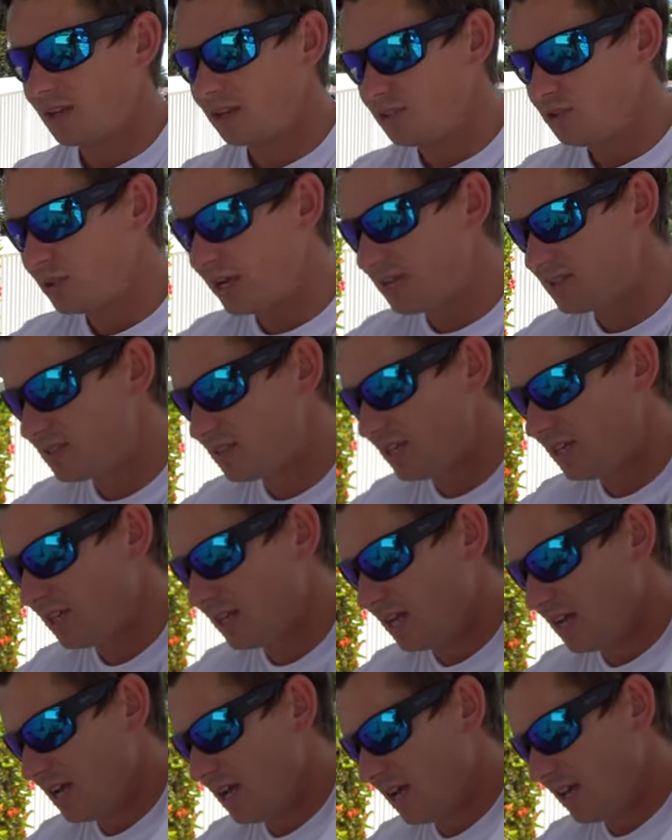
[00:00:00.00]
As you guys see,
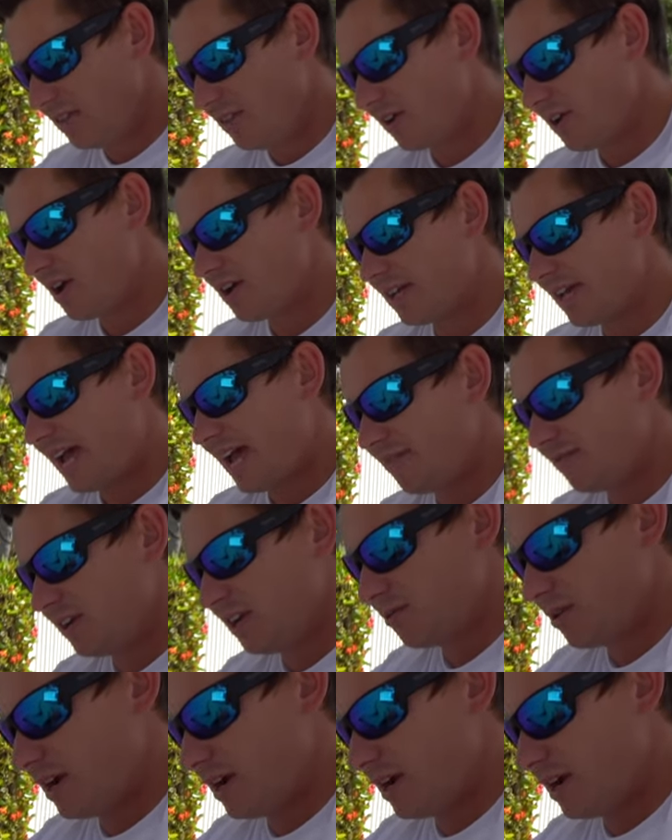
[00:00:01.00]
the gut cavity